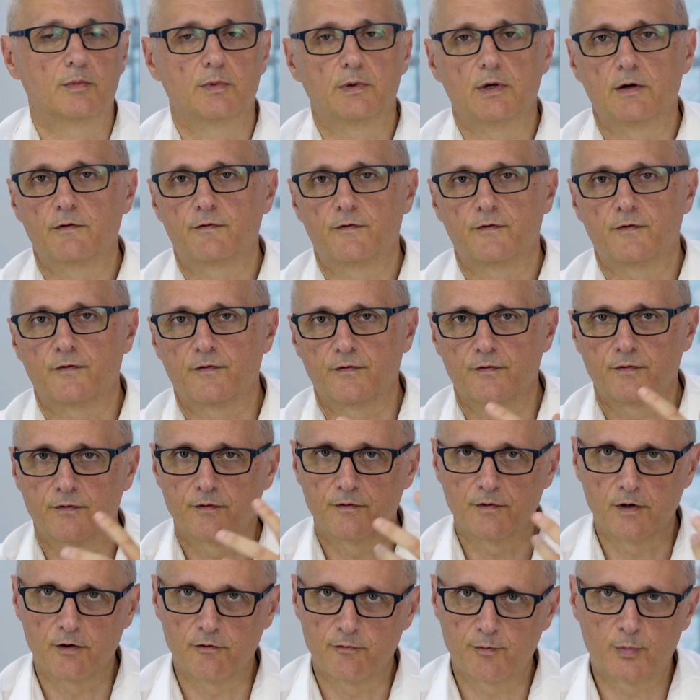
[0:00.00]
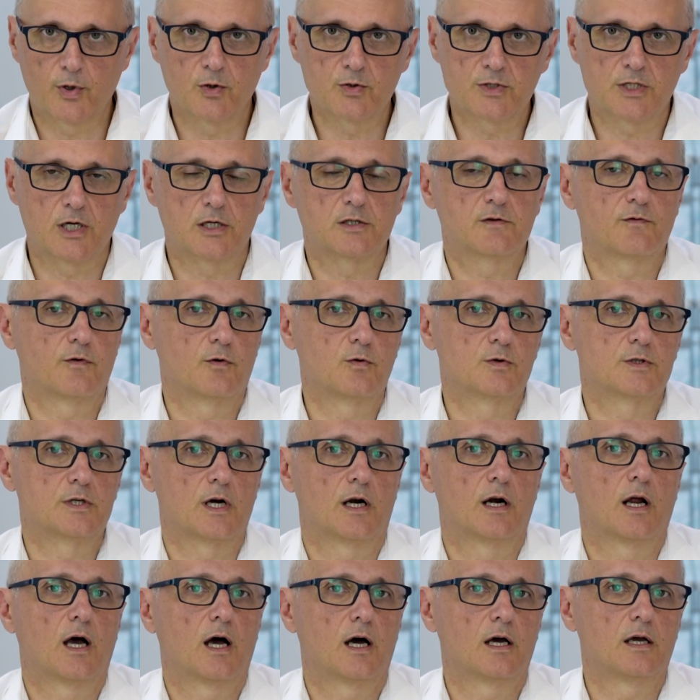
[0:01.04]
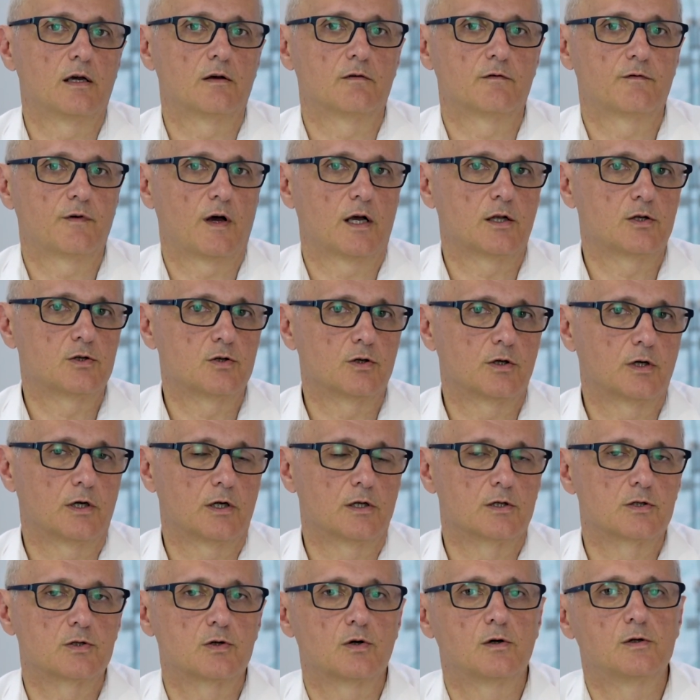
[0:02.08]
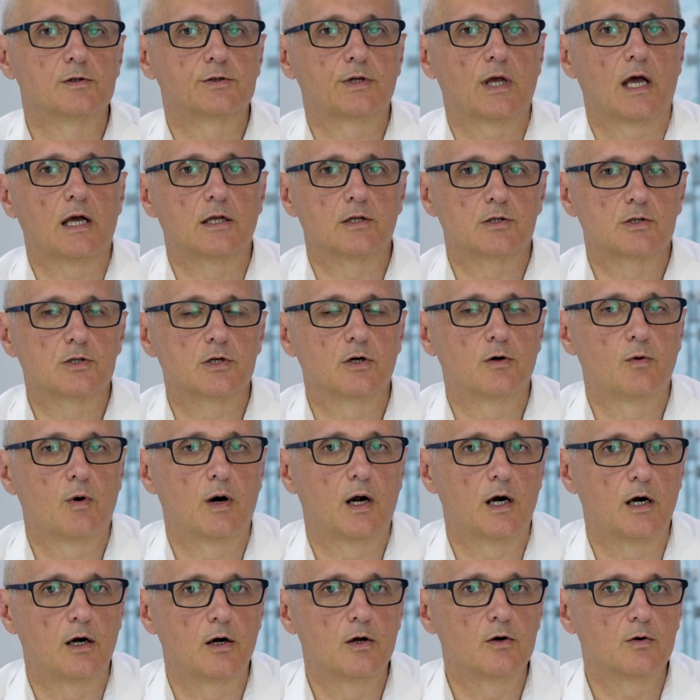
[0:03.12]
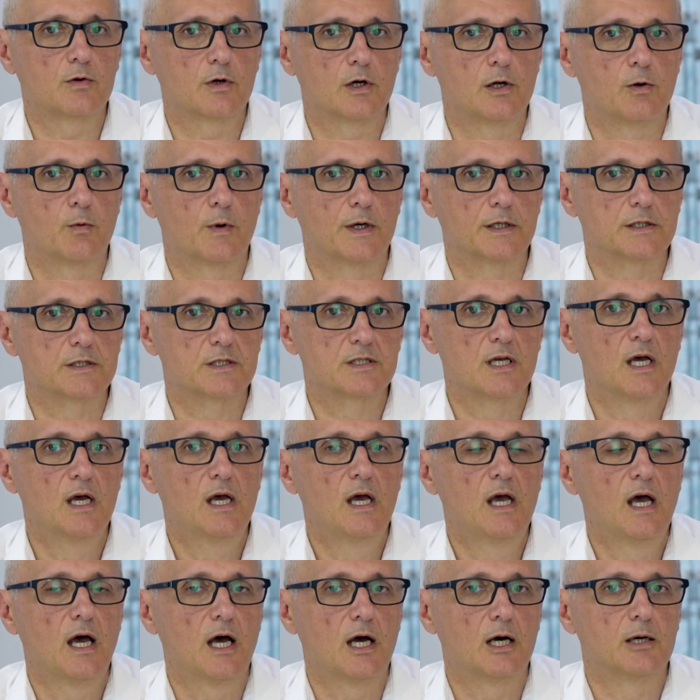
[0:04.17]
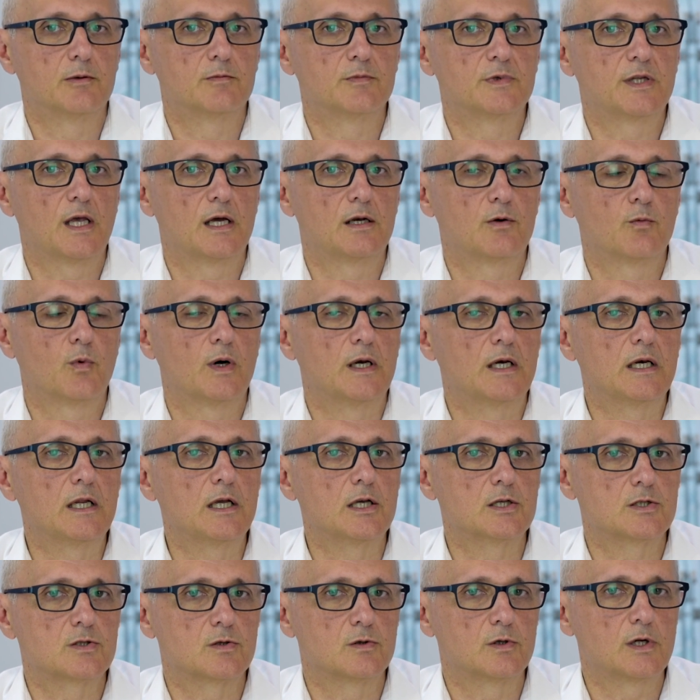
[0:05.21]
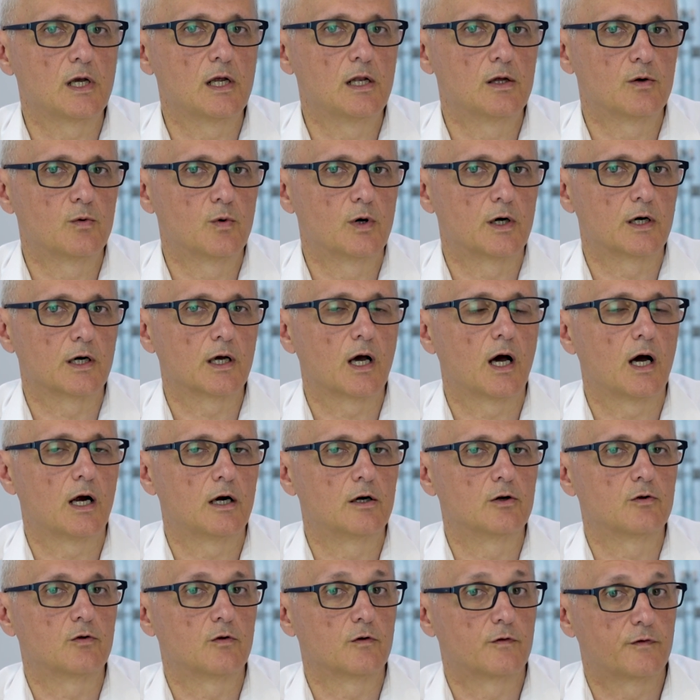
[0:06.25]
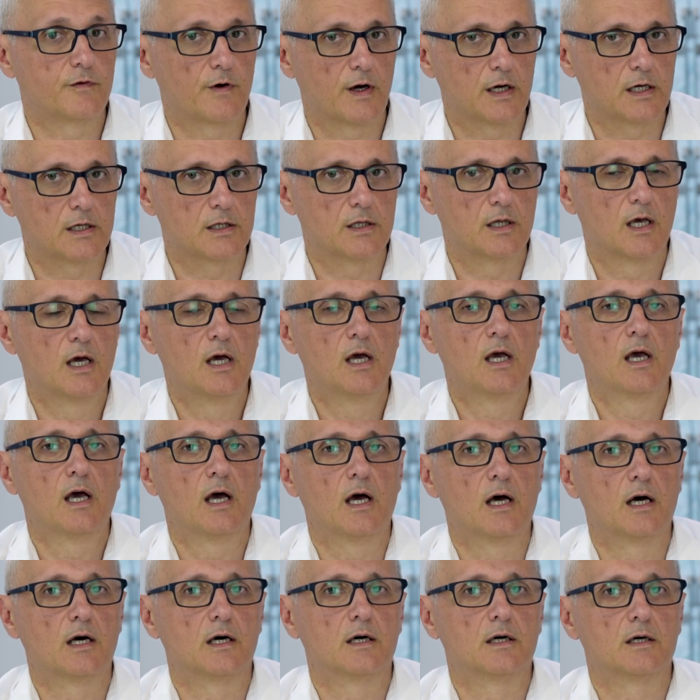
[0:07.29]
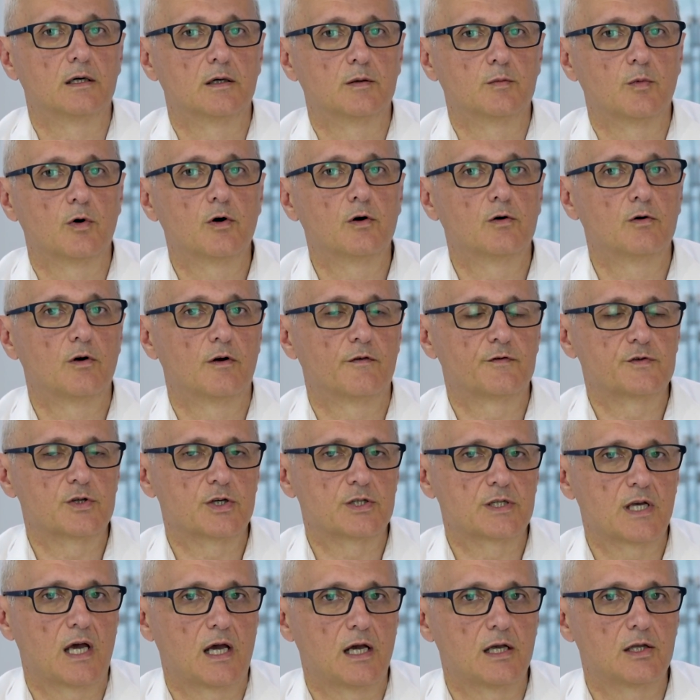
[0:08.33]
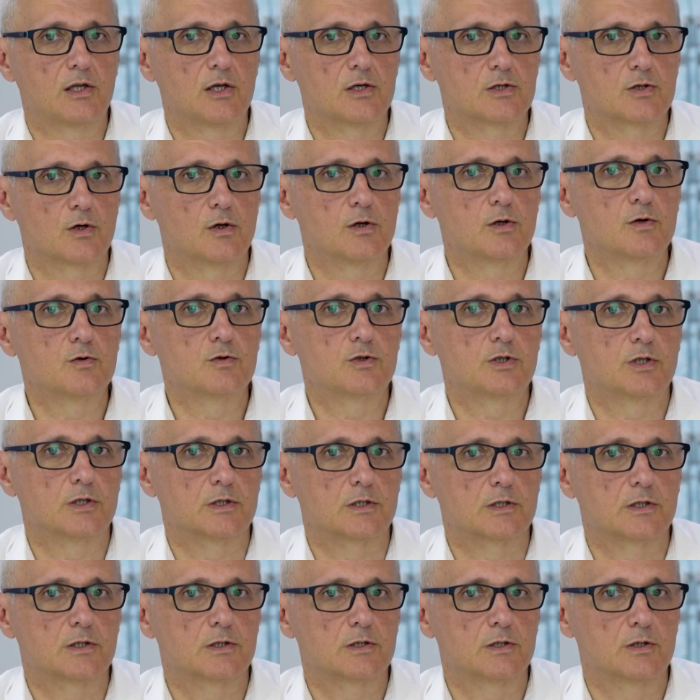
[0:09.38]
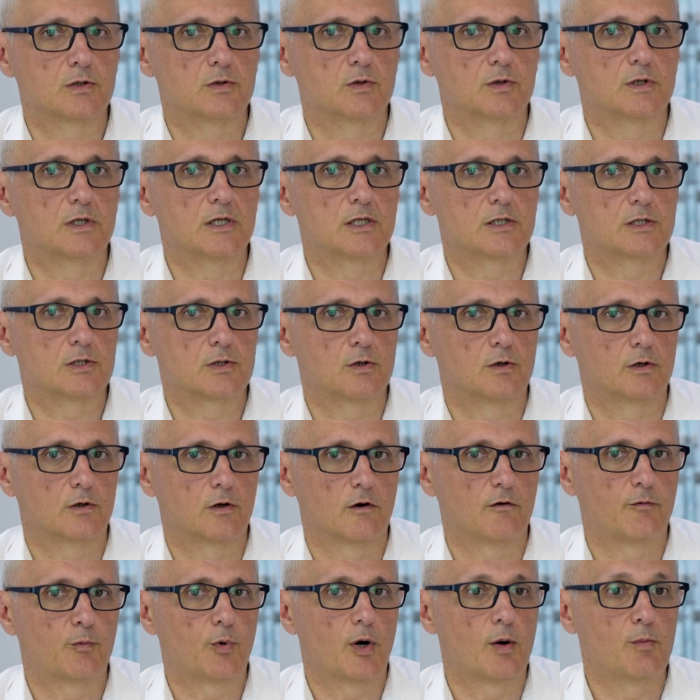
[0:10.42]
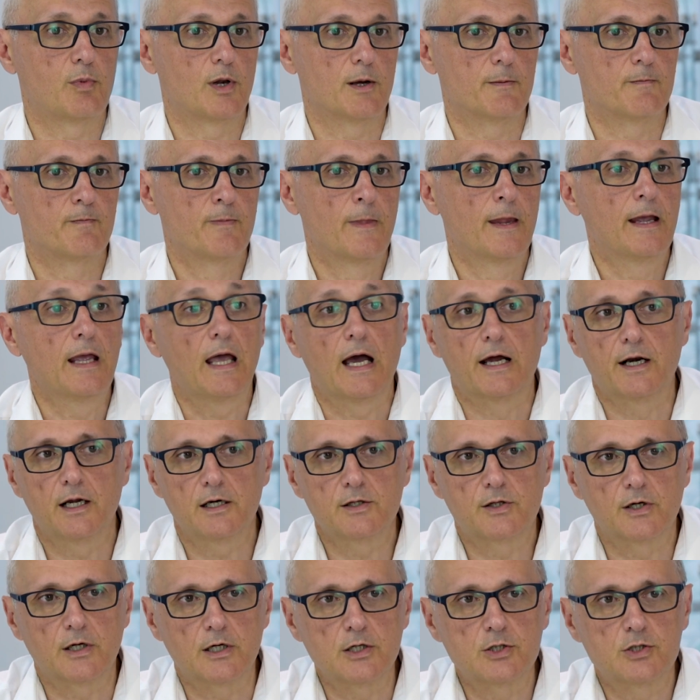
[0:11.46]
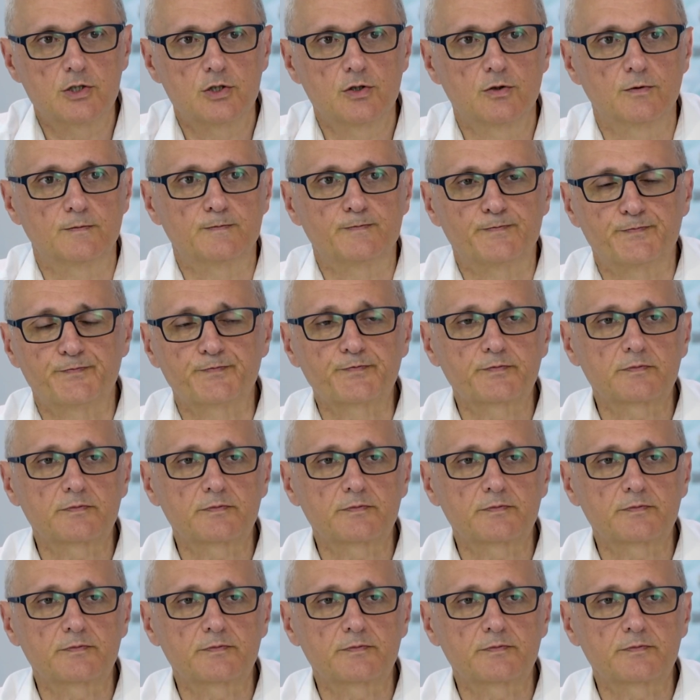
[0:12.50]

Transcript: if processed foods are high in fat, sugar and salt, and so are local ones. Then one needs to really work hard to find whole of society solutions to this sort of problem. Another issue